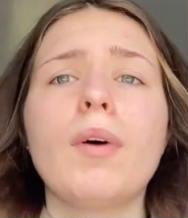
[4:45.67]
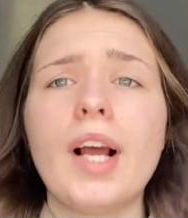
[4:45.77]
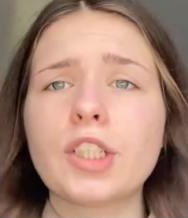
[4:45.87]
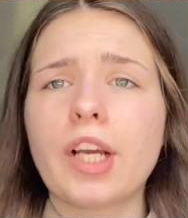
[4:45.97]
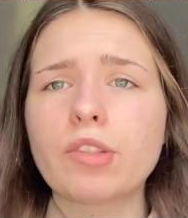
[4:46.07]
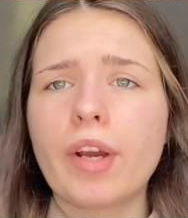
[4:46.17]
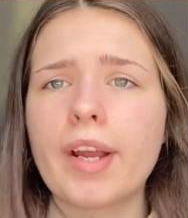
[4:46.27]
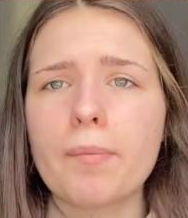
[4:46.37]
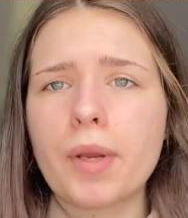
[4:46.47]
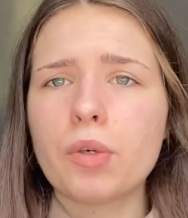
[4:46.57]
tried to
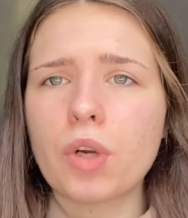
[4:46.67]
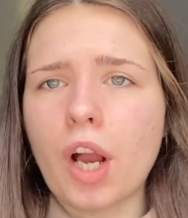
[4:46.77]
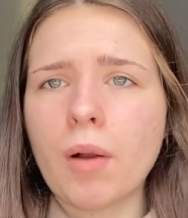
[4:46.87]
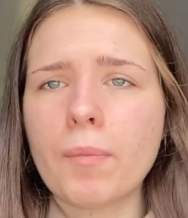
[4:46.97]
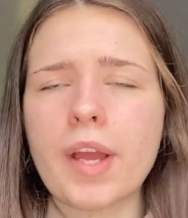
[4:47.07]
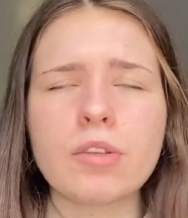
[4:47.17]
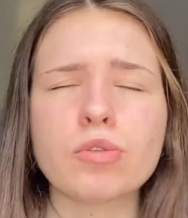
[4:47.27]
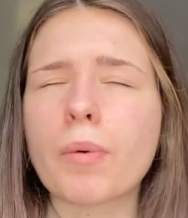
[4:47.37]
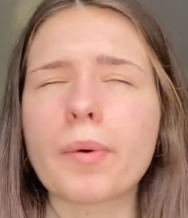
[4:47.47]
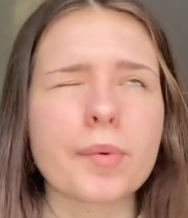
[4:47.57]
get my own car and
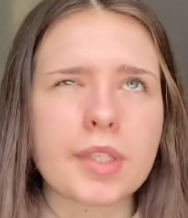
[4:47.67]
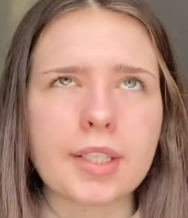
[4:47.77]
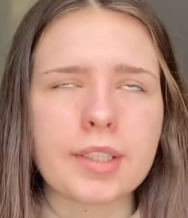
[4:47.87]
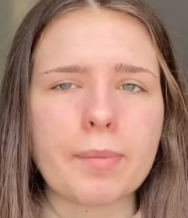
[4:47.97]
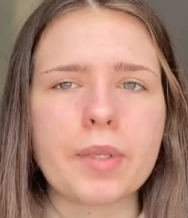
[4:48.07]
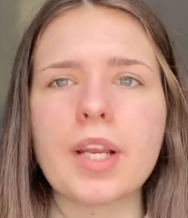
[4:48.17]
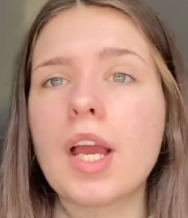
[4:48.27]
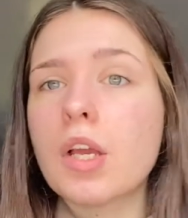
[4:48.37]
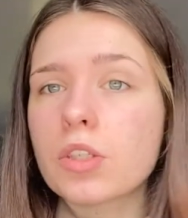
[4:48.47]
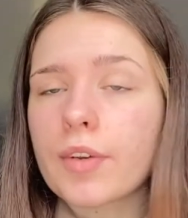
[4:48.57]
no one was accepting.
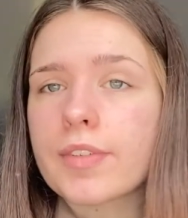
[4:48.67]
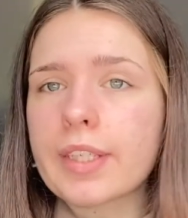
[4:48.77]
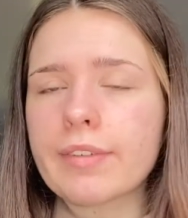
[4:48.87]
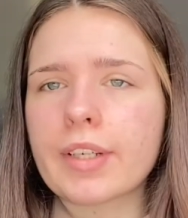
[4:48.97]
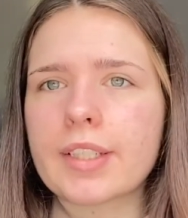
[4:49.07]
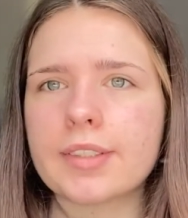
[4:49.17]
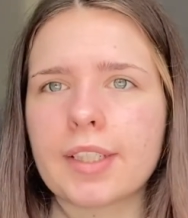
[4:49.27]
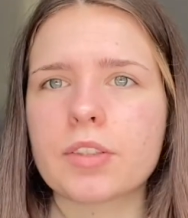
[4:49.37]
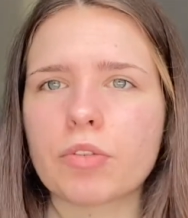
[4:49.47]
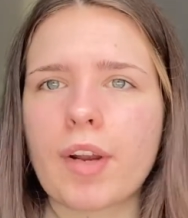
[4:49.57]
So I've saved like
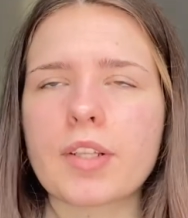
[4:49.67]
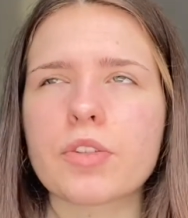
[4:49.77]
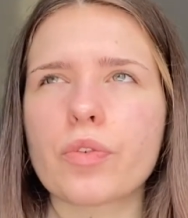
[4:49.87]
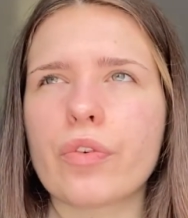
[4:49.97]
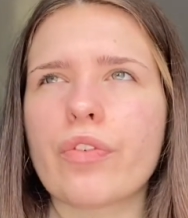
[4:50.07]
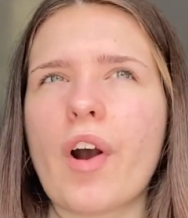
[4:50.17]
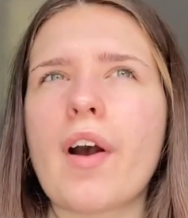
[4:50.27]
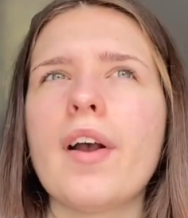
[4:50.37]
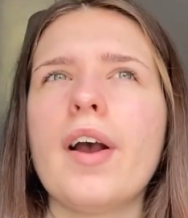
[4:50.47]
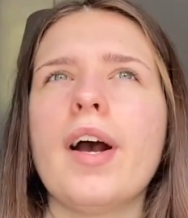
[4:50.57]
$6,000 so
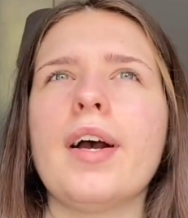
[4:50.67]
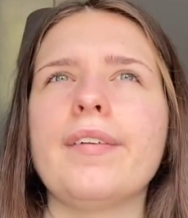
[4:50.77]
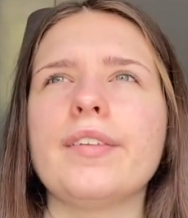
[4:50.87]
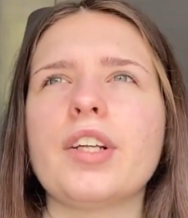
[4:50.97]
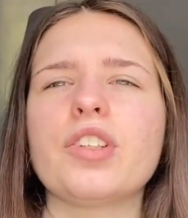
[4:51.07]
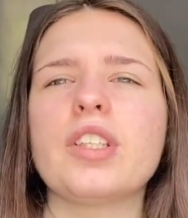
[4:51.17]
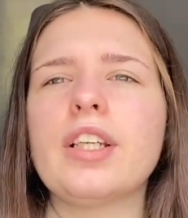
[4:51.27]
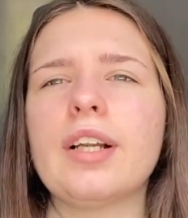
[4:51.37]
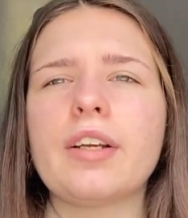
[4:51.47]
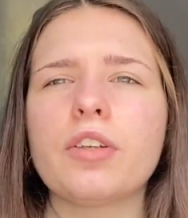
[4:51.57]
far, and I just
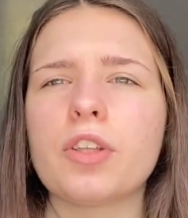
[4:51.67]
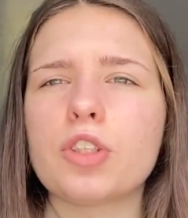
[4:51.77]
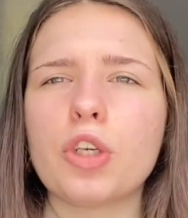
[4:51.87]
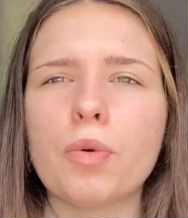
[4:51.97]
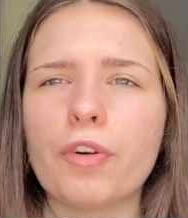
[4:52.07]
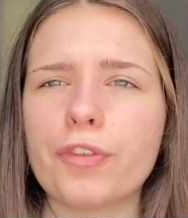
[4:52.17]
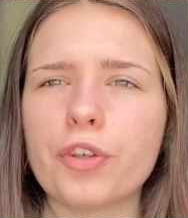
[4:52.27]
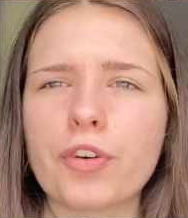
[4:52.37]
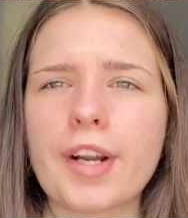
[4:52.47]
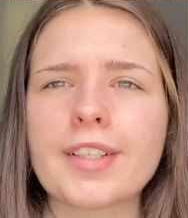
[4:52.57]
need like another $2,000
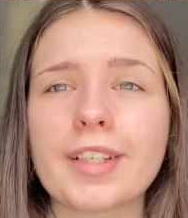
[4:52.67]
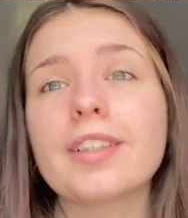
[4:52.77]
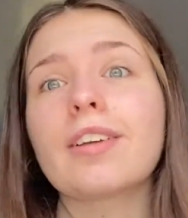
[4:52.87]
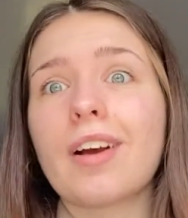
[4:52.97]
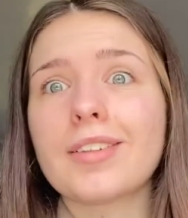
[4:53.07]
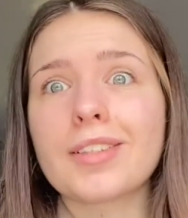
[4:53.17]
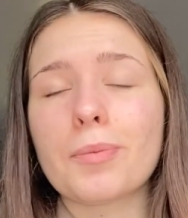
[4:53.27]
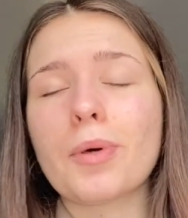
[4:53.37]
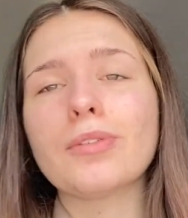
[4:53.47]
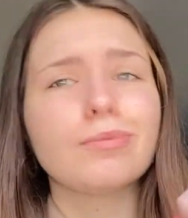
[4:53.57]
or $4,000 to get the car that I
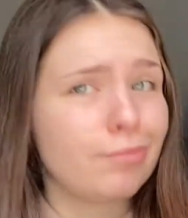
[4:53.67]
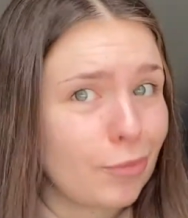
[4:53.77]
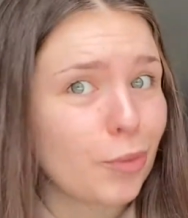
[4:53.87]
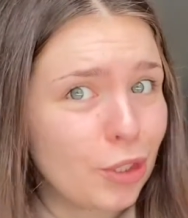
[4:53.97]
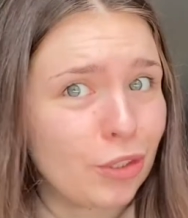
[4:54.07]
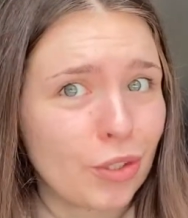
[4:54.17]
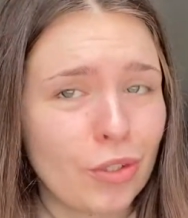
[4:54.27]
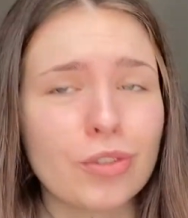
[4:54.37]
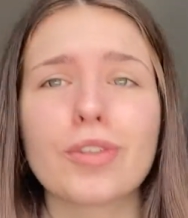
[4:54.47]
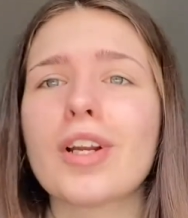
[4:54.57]
want, which is
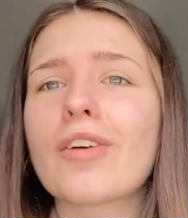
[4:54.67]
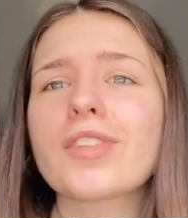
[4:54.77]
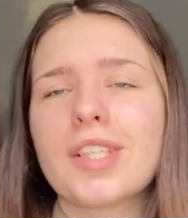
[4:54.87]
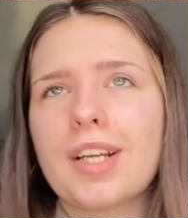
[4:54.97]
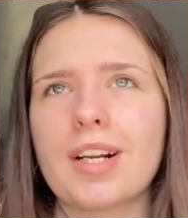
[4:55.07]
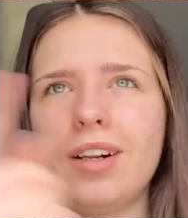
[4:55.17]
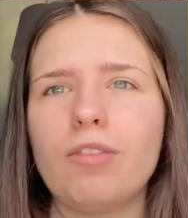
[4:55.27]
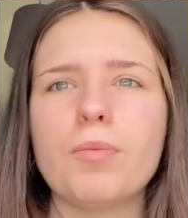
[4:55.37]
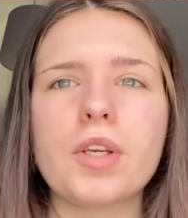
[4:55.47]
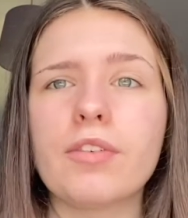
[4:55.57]
good. And obviously then I'll
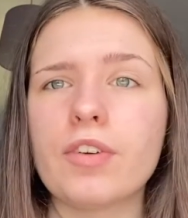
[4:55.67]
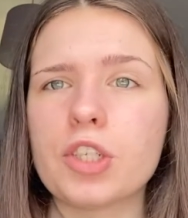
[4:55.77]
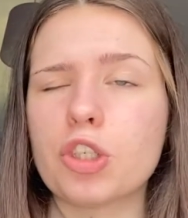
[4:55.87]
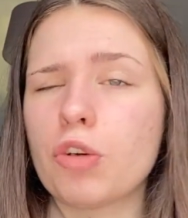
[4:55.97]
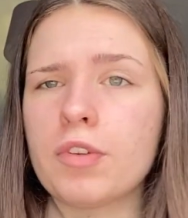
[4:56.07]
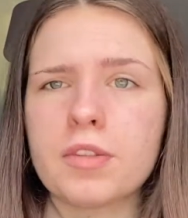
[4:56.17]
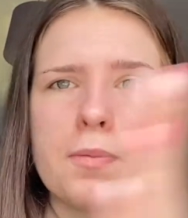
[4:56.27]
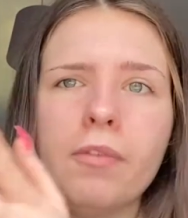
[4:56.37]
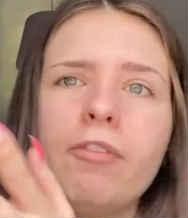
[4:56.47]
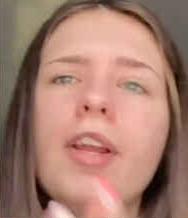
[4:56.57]
have money for insurance
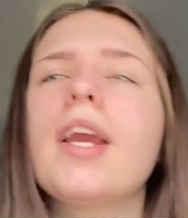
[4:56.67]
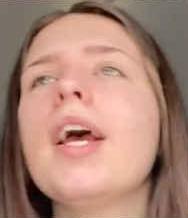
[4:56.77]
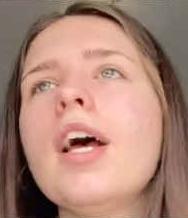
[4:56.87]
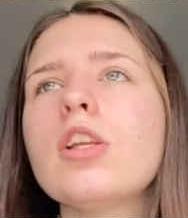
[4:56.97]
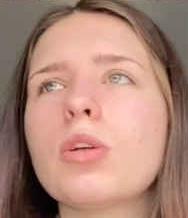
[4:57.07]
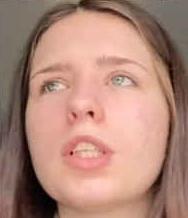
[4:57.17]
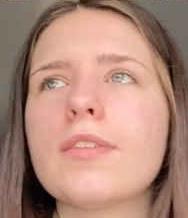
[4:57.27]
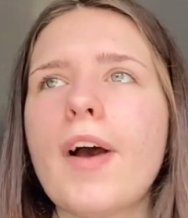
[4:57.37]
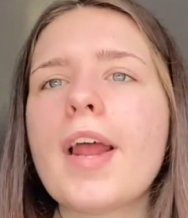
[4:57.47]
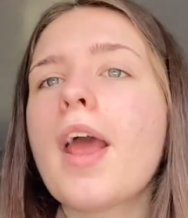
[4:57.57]
monthly, so which is
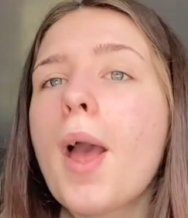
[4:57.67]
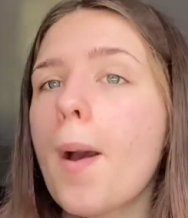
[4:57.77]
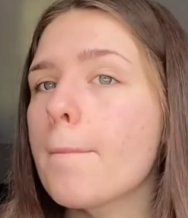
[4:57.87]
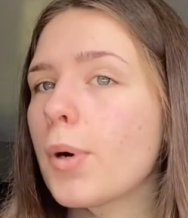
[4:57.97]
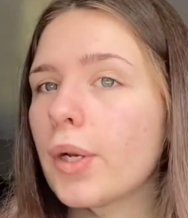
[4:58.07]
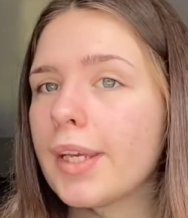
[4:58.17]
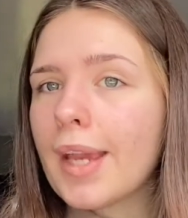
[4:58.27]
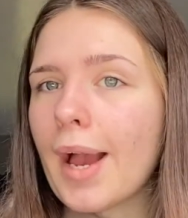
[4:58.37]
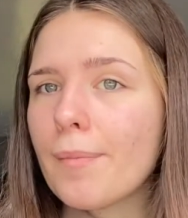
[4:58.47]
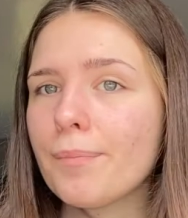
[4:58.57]
fine. But
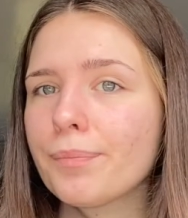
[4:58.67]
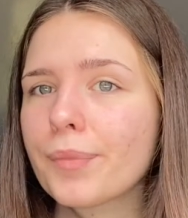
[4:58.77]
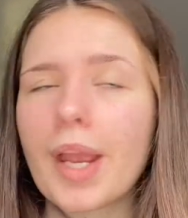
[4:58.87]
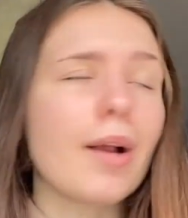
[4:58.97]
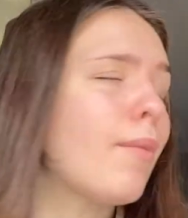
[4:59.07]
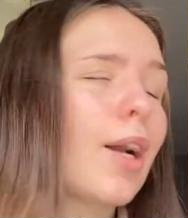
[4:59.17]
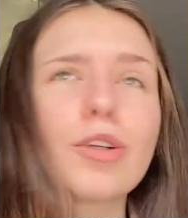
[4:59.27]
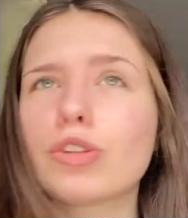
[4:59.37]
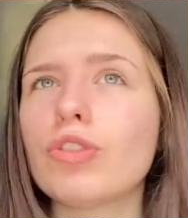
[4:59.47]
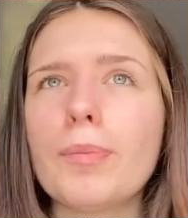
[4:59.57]
yeah, I
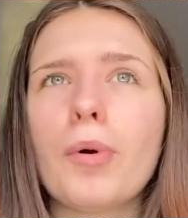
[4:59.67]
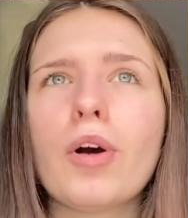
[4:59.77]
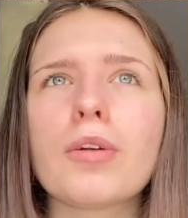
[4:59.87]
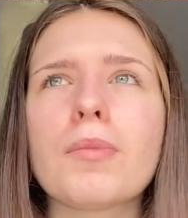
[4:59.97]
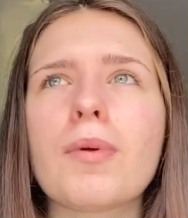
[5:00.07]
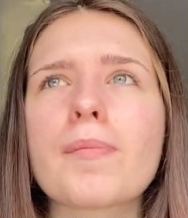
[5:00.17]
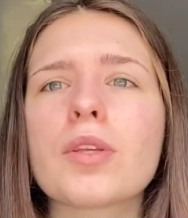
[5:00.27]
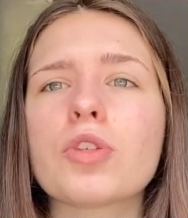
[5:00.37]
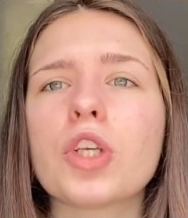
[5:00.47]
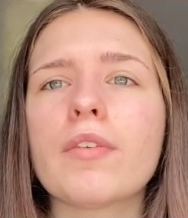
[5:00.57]
got straight put onto my mum's
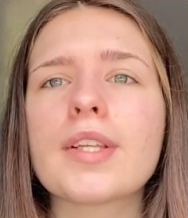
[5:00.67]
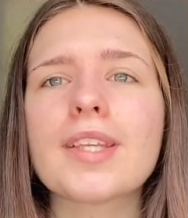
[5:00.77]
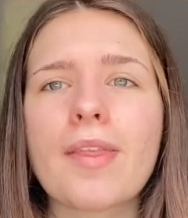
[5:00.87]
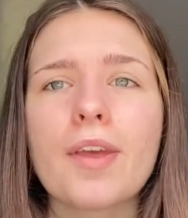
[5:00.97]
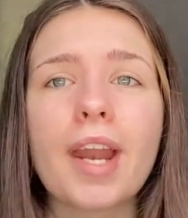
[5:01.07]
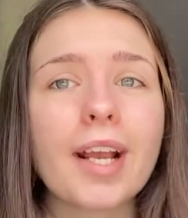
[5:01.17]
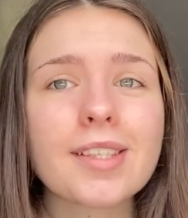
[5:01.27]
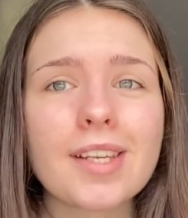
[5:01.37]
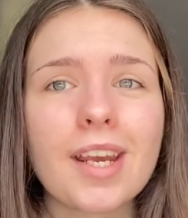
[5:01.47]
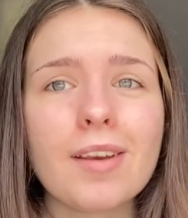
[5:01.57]
insurance. The
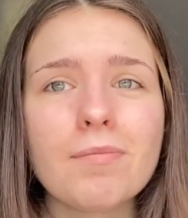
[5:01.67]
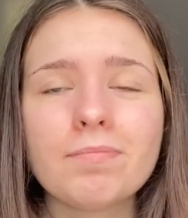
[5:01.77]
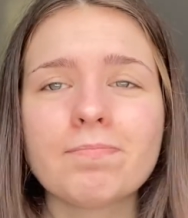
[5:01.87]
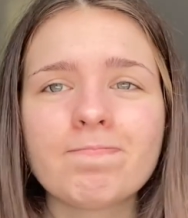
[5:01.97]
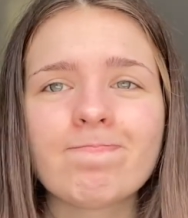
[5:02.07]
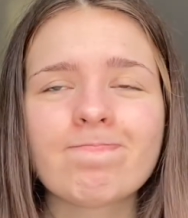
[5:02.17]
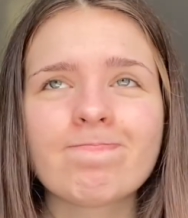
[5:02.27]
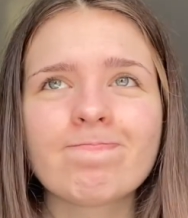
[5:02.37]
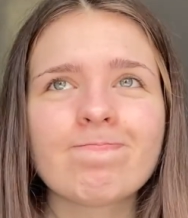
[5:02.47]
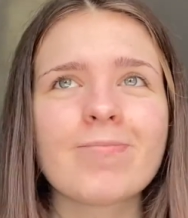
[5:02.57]
next day,
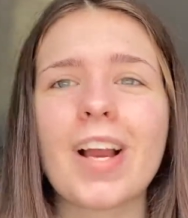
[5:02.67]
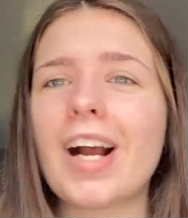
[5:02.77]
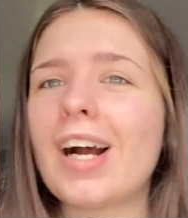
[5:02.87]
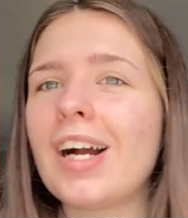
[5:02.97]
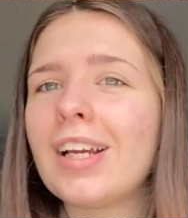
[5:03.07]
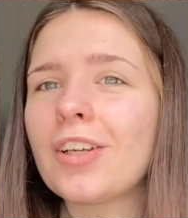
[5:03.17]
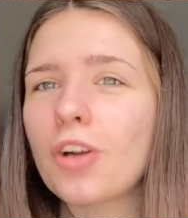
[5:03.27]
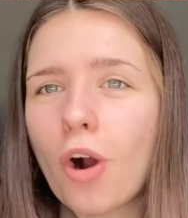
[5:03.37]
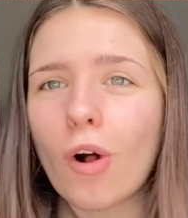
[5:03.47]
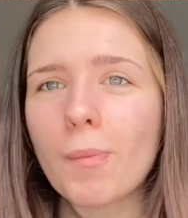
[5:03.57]
I
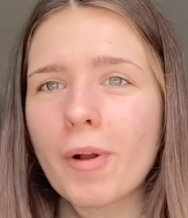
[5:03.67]
got all my